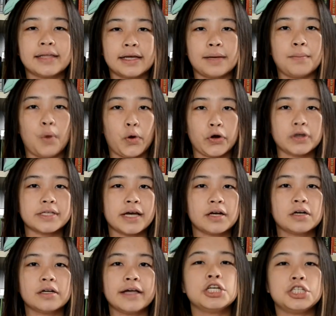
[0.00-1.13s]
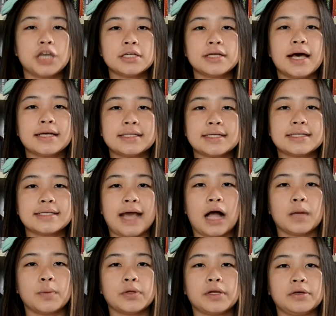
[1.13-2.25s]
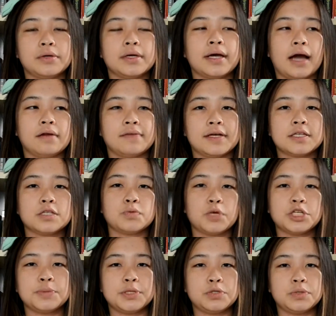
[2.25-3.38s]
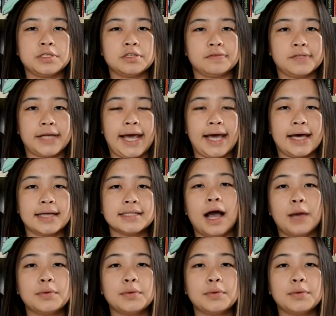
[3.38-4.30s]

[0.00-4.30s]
like a motorcycle. She also has the Excalibur that you can kind of like switch between different hands.